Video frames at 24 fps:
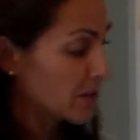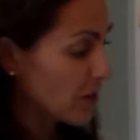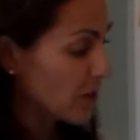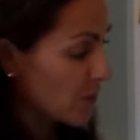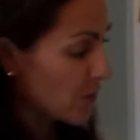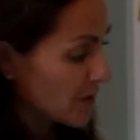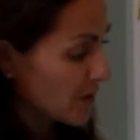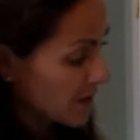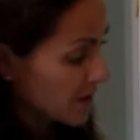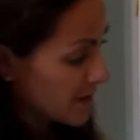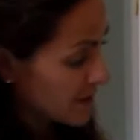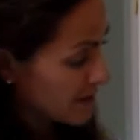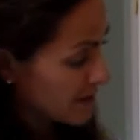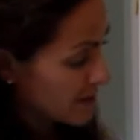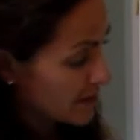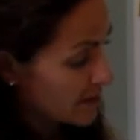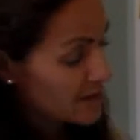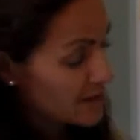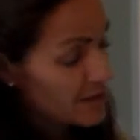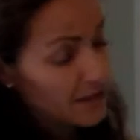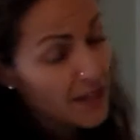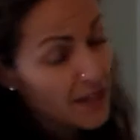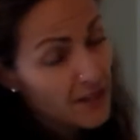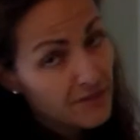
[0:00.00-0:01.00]
the liquid
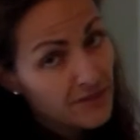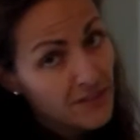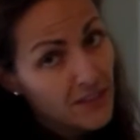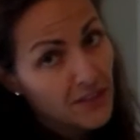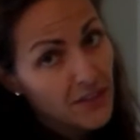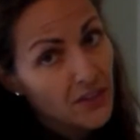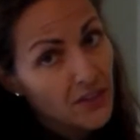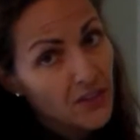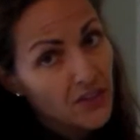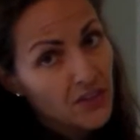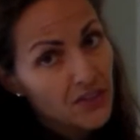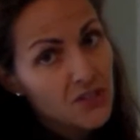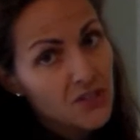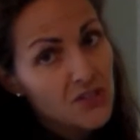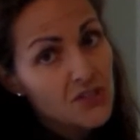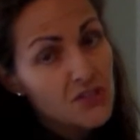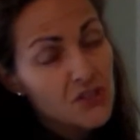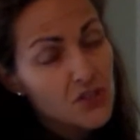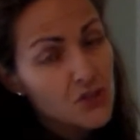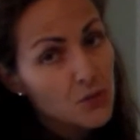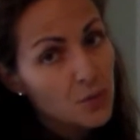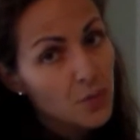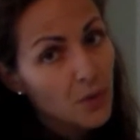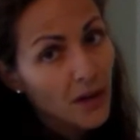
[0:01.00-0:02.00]
that's left down there is
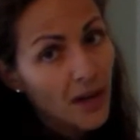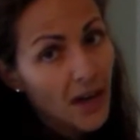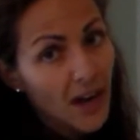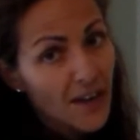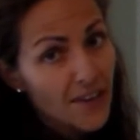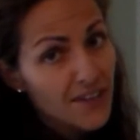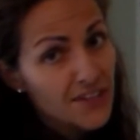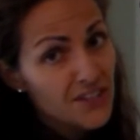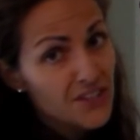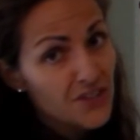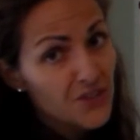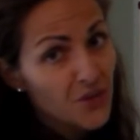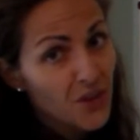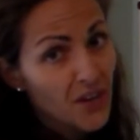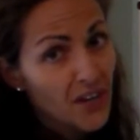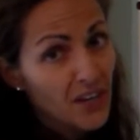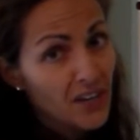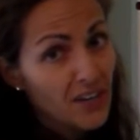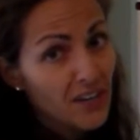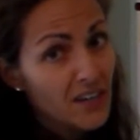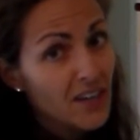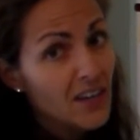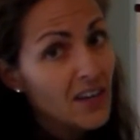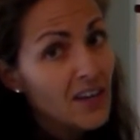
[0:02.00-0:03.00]
super
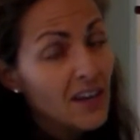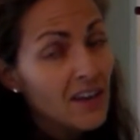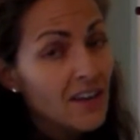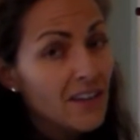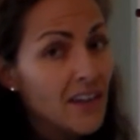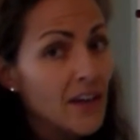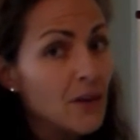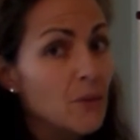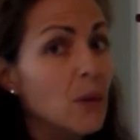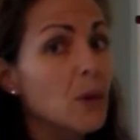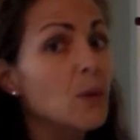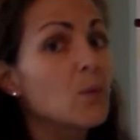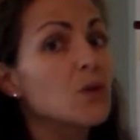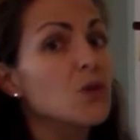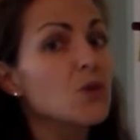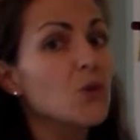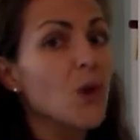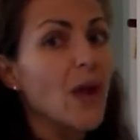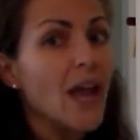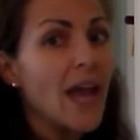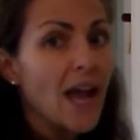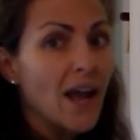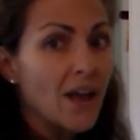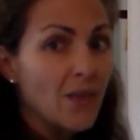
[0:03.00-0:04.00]
concentrated. That way when
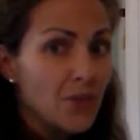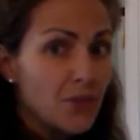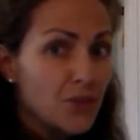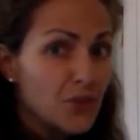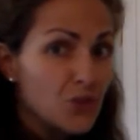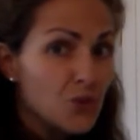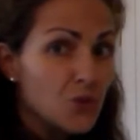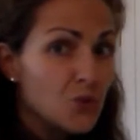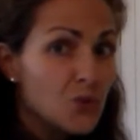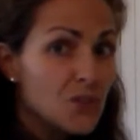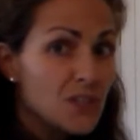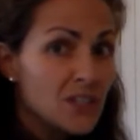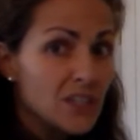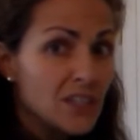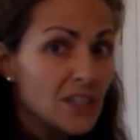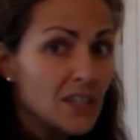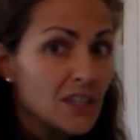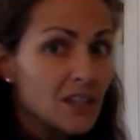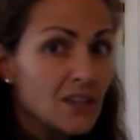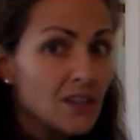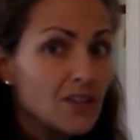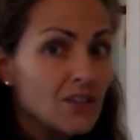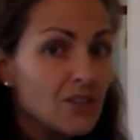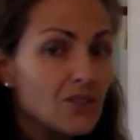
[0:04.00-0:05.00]
you add the new
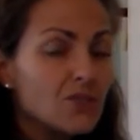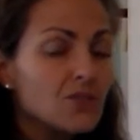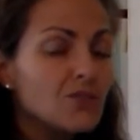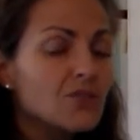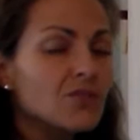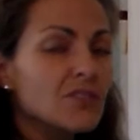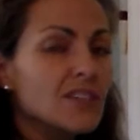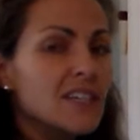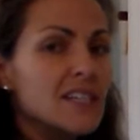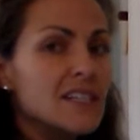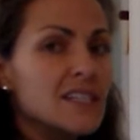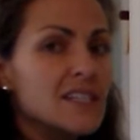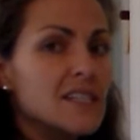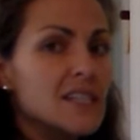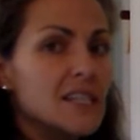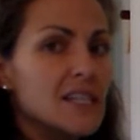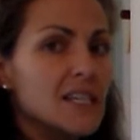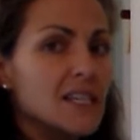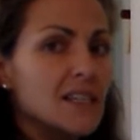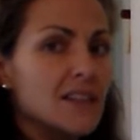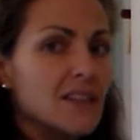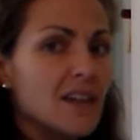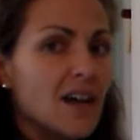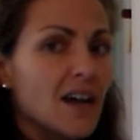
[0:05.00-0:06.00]
tea, the new green
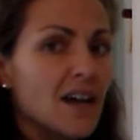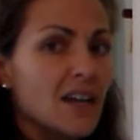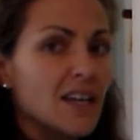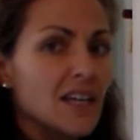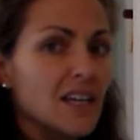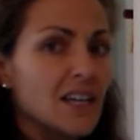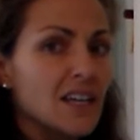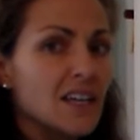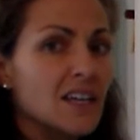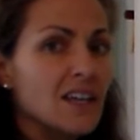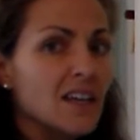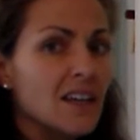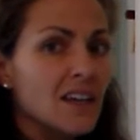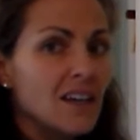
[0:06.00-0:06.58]
tea and the honey,